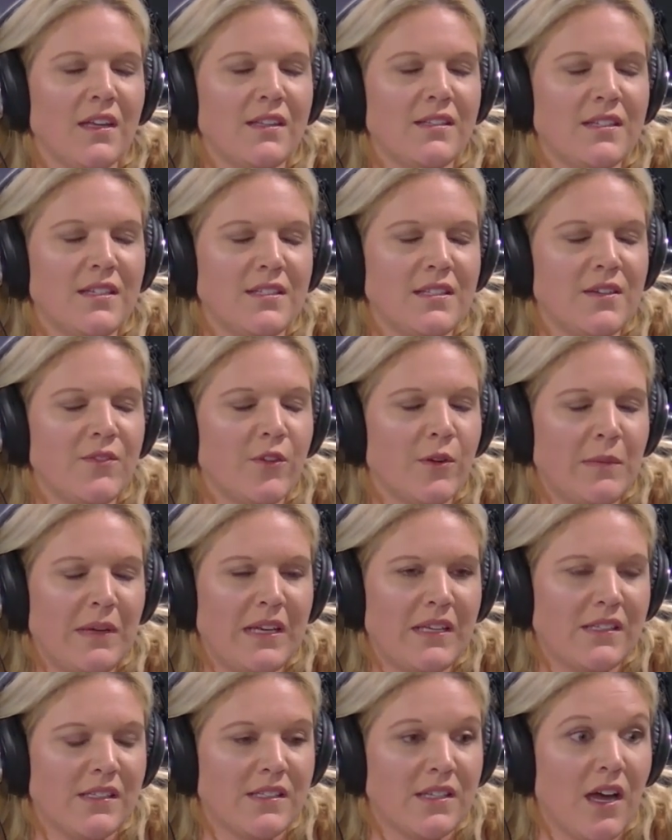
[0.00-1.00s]
it's easy for
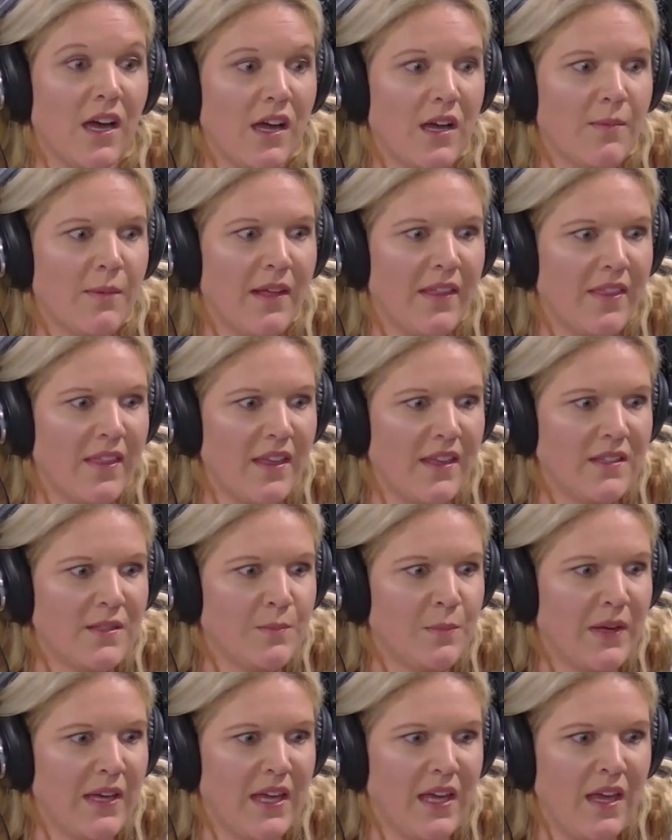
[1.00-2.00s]
me to talk about
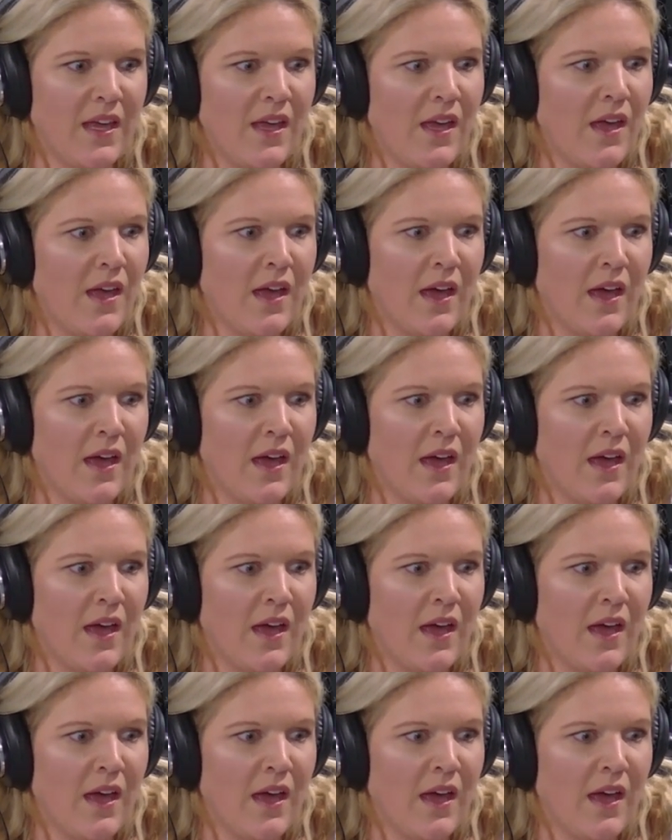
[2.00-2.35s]
this but